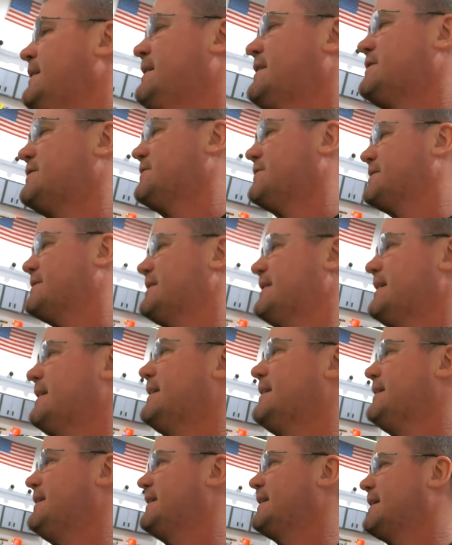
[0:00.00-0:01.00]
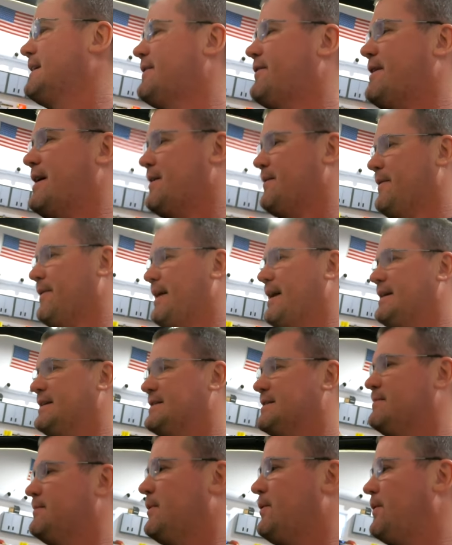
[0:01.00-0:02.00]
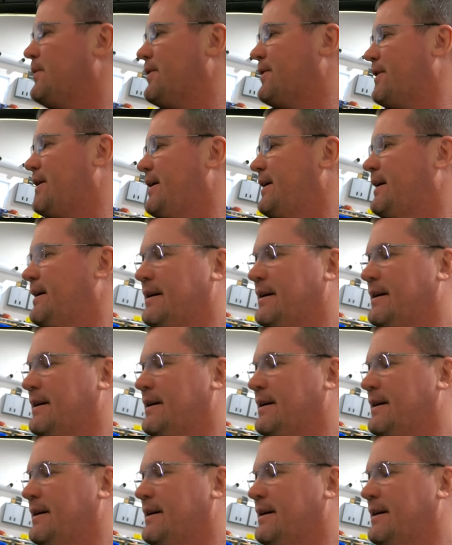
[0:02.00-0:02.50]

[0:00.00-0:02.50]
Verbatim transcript: So instead of dicking around with that some more,